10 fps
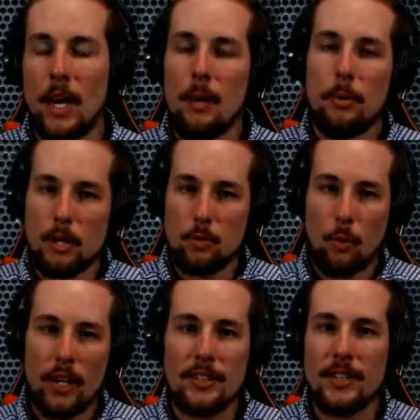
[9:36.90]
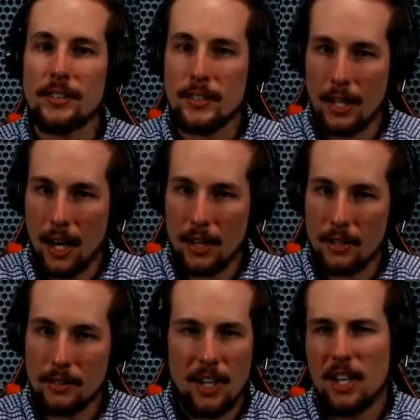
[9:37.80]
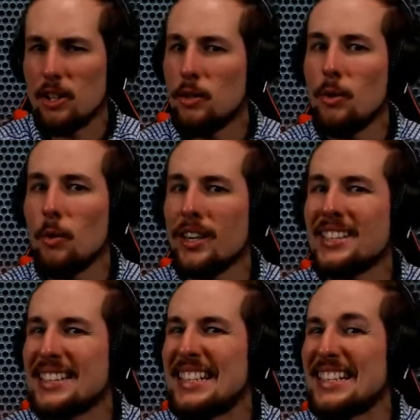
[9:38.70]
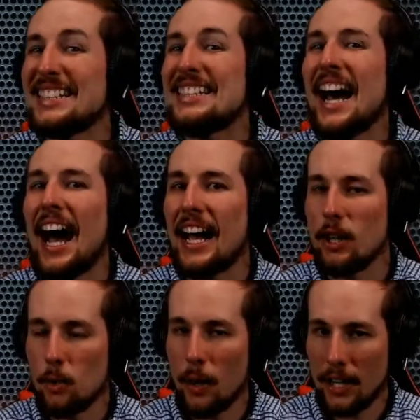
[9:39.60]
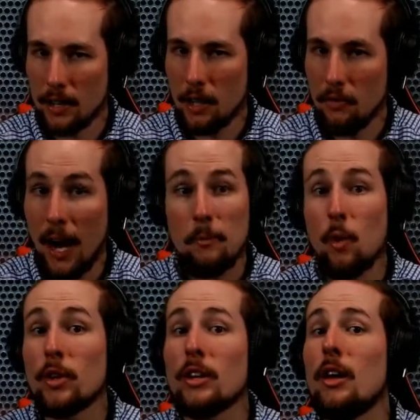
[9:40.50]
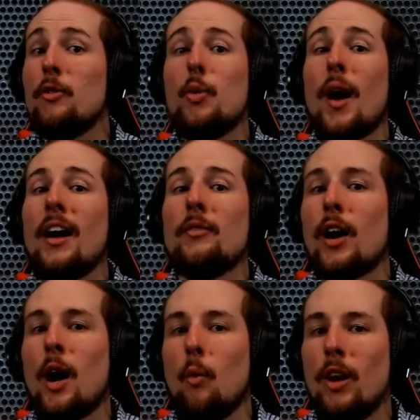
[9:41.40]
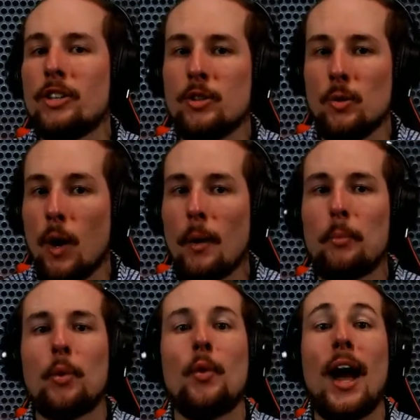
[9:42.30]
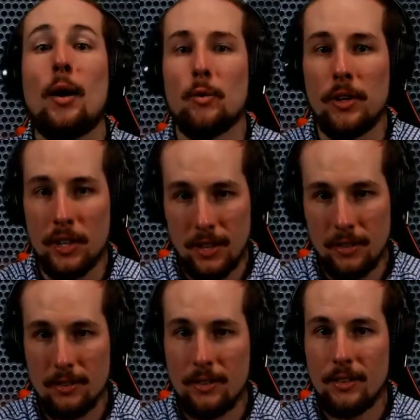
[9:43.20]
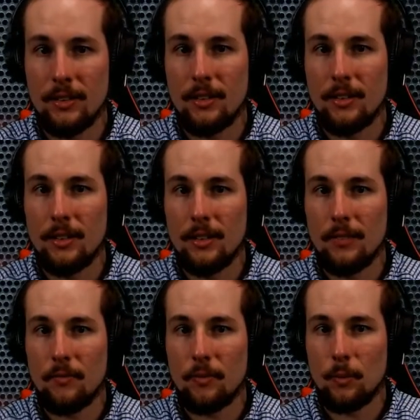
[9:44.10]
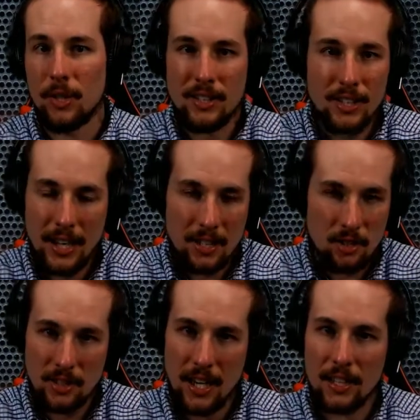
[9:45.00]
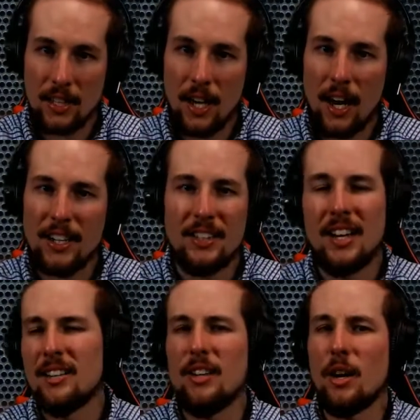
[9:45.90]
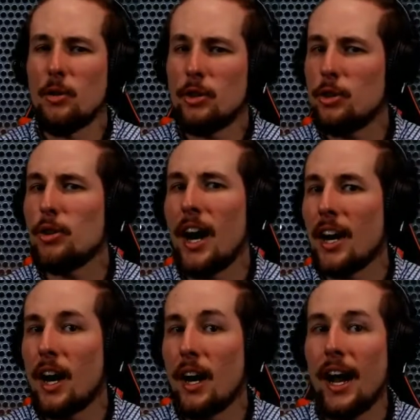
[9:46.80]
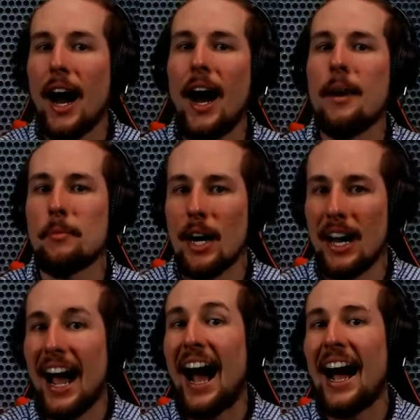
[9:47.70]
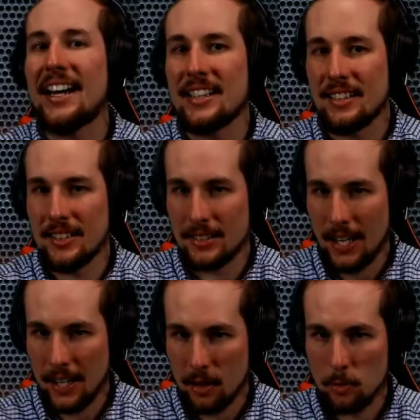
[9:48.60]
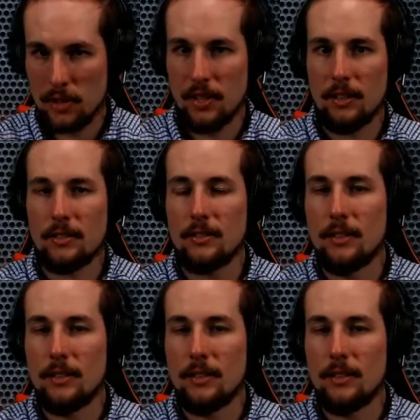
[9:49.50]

Because what it says to God is, you don't get to decide who I love. I'm going to love whoever I want to proudly. But isn't that just saying to God, no, no, you're not God. I'm God. I get to decide those things.